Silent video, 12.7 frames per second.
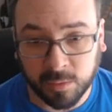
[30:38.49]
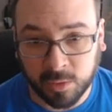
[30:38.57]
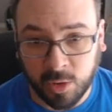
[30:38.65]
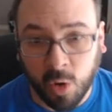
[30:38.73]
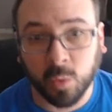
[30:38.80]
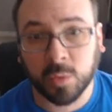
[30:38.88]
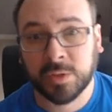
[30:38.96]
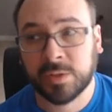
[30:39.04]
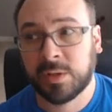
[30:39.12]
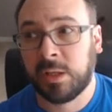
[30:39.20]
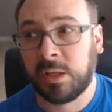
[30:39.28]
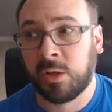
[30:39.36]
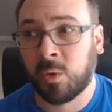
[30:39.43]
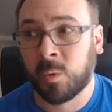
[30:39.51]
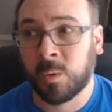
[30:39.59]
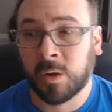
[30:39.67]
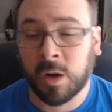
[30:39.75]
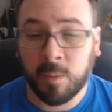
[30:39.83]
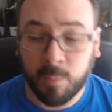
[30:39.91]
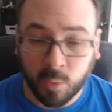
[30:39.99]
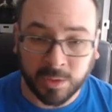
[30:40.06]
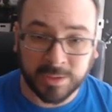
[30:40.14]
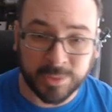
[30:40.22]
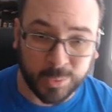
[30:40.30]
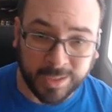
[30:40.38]
coax your
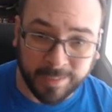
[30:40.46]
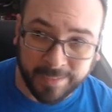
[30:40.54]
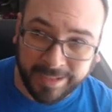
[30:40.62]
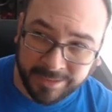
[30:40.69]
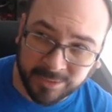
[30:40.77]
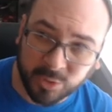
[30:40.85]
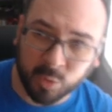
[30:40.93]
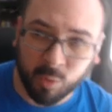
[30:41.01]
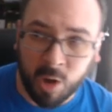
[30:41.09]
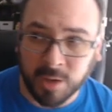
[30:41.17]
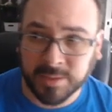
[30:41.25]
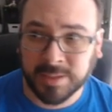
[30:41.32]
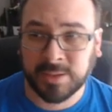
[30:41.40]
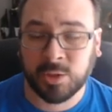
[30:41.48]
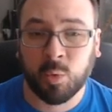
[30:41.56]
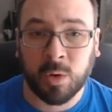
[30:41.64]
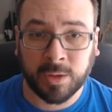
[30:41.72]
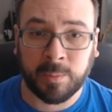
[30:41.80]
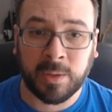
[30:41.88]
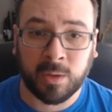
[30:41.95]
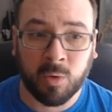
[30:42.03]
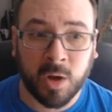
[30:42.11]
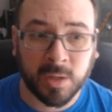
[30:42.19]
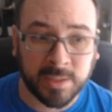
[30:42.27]
opponent to come into the rocks, because you want them in the rocks